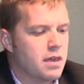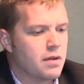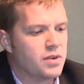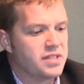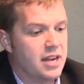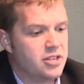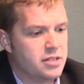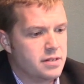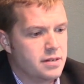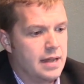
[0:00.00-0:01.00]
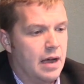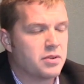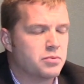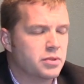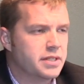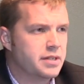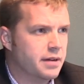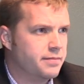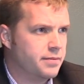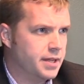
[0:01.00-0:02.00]
recession that was really
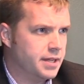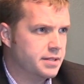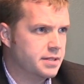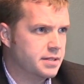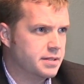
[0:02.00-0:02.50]
tough for these